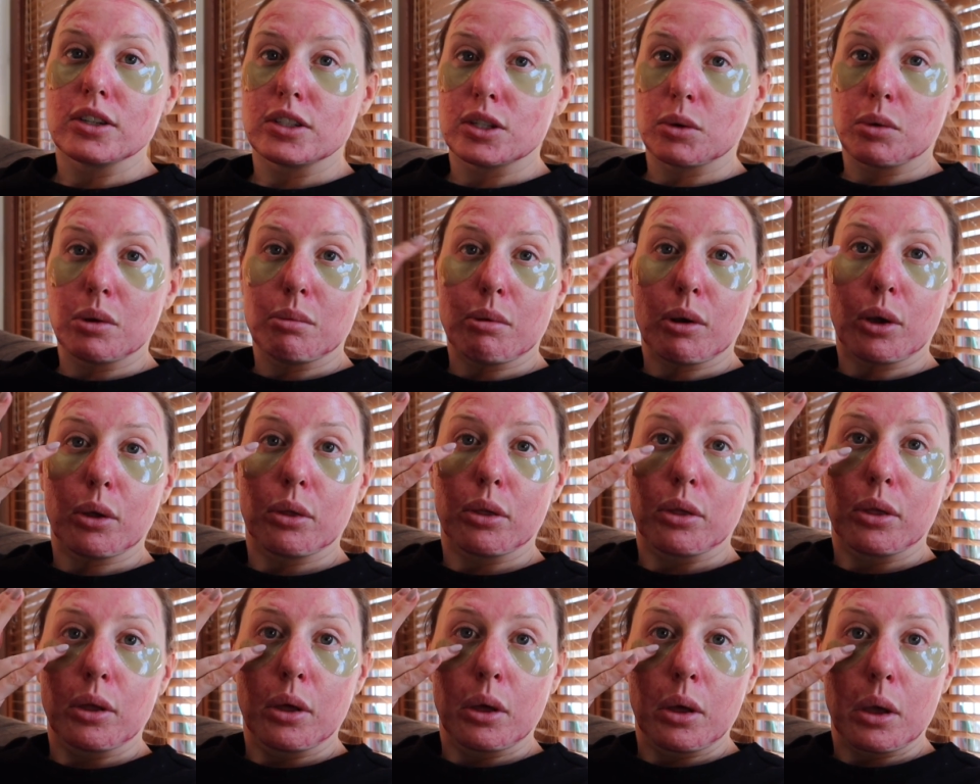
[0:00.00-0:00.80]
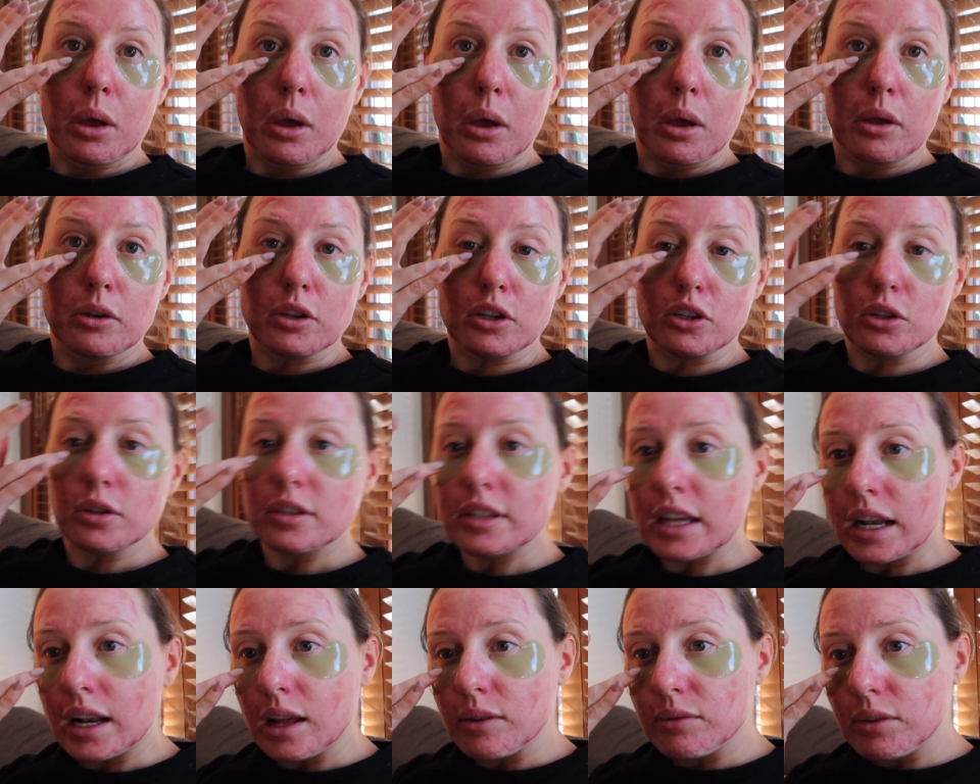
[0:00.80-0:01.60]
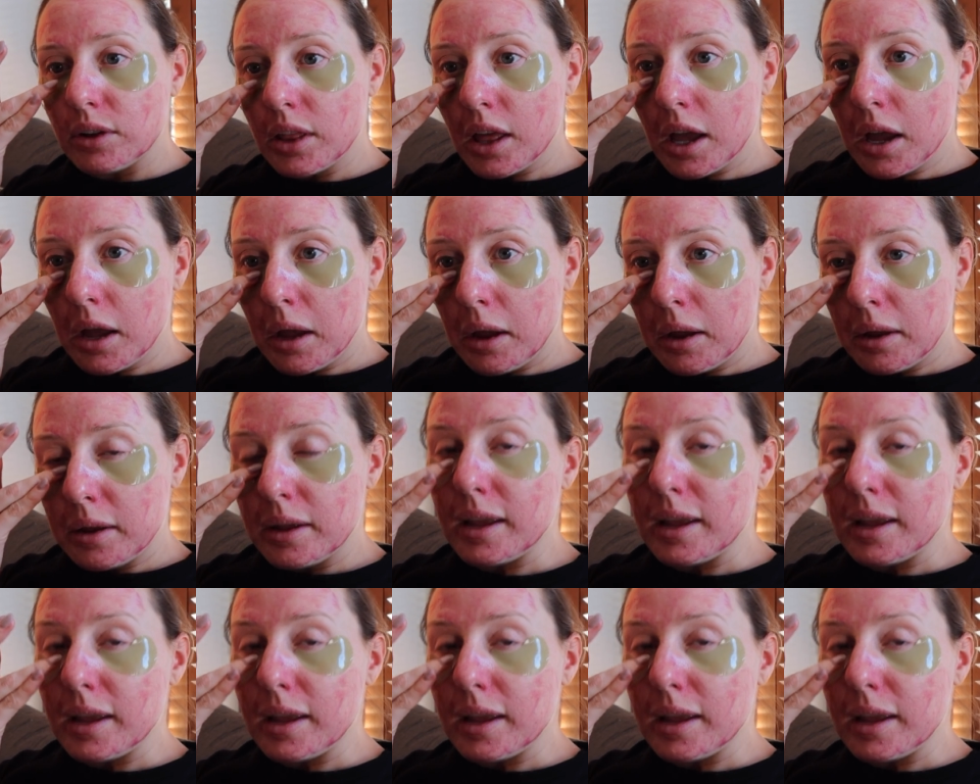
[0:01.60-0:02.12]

So we both, did you sign up for that?